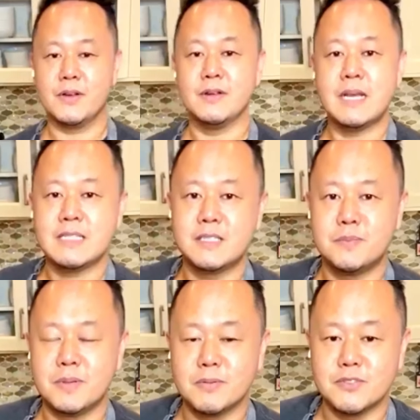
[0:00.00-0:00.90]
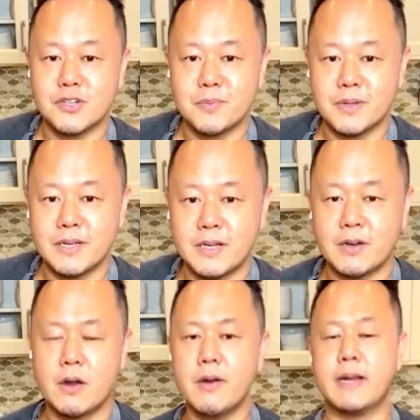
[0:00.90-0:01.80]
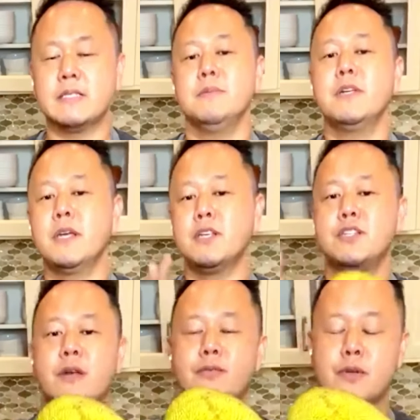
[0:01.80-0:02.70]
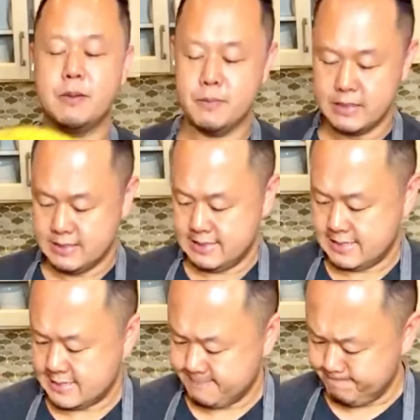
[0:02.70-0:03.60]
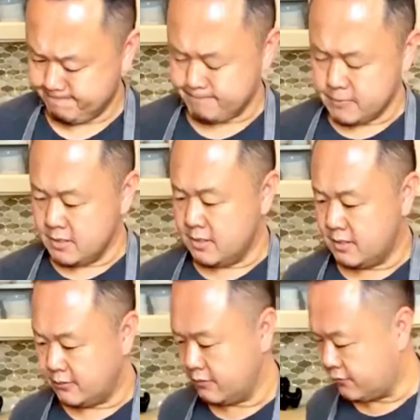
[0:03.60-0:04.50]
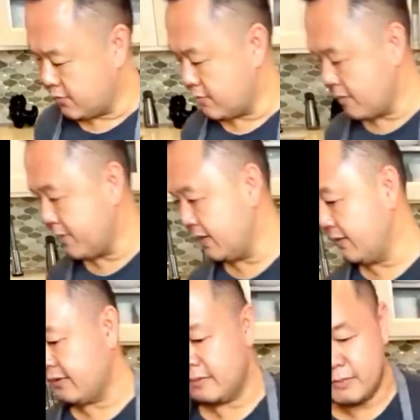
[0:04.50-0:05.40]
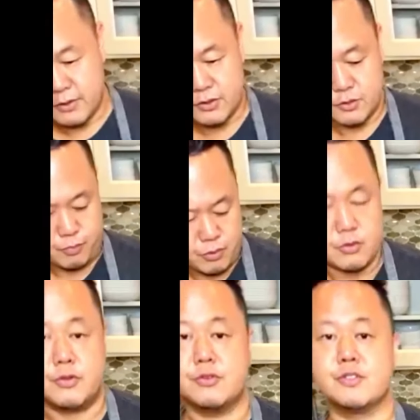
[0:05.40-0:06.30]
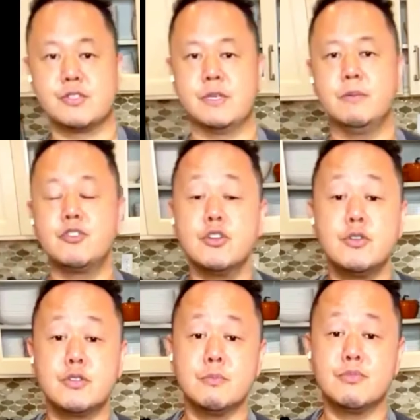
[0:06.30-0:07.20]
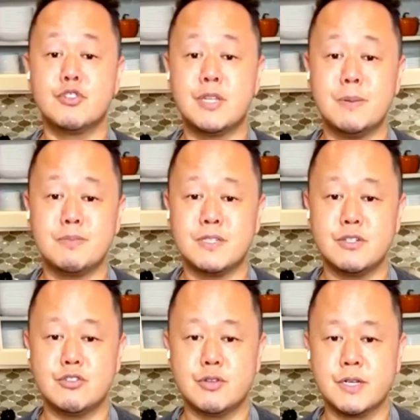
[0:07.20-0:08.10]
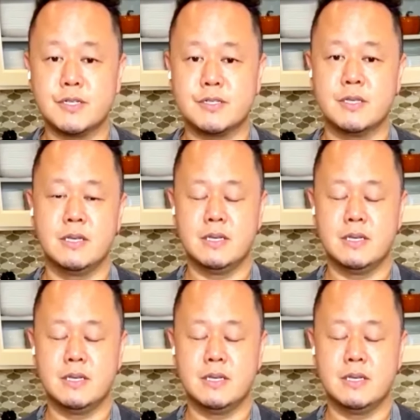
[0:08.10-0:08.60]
we go, lots of people jumping in here. All right, guys, I'm gonna cut a jackfruit up. This is from our buddies at Melissa's Produce. I'm gonna show you some tips and tricks.